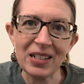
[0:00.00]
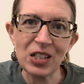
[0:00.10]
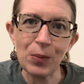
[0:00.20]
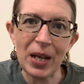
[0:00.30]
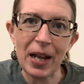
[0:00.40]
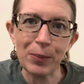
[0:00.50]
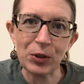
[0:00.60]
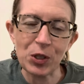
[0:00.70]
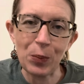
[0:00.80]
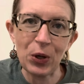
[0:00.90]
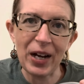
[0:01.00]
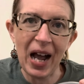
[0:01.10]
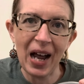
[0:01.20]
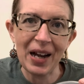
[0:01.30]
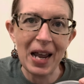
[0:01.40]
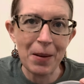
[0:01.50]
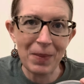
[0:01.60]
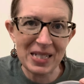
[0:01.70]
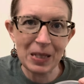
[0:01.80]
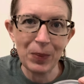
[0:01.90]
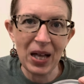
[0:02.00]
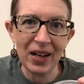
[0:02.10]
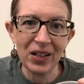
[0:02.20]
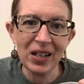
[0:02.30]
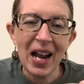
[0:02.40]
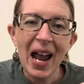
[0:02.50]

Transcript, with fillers: to be able to put on a mezze platter.